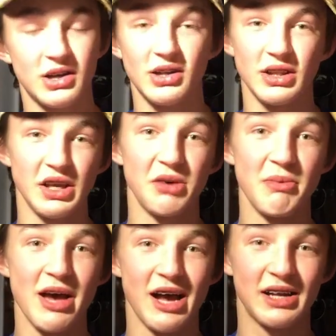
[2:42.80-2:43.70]
Khalil
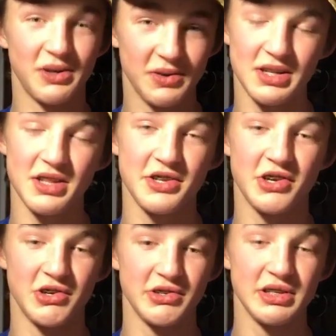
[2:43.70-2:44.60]
Mack going to the
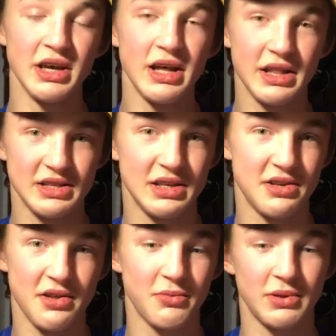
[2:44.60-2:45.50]
Chargers. This is
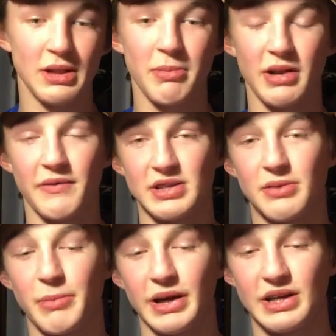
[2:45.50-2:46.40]
another one that benefits
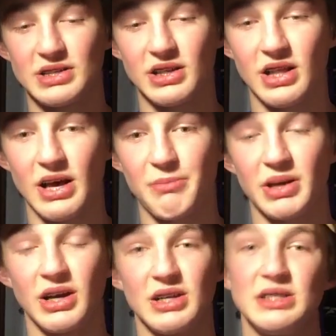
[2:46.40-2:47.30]
the Vikings a lot
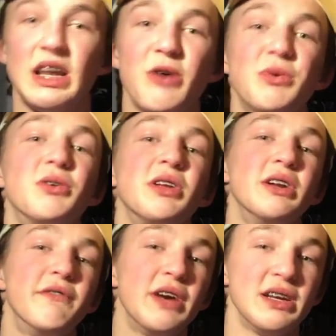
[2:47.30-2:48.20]
because now we don't need
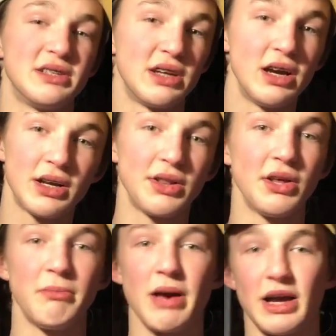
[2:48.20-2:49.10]
to face
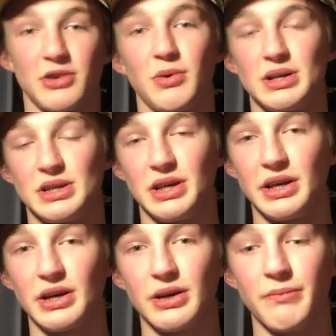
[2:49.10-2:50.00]
Khalil Mack twice a
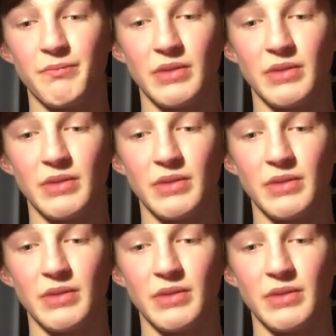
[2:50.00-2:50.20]
year.